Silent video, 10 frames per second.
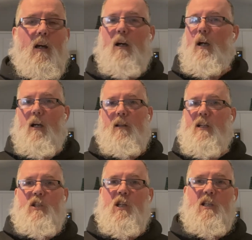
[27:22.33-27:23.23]

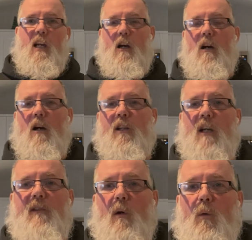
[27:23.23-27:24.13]
Let's just say I'll
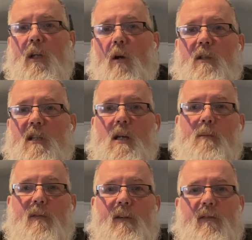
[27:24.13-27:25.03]
give you,
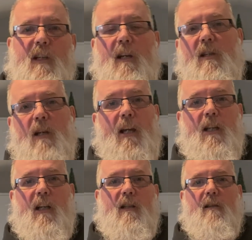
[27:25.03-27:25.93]
December 15th
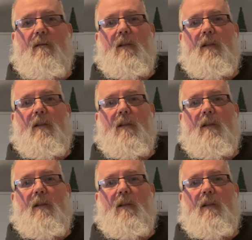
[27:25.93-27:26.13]
ending,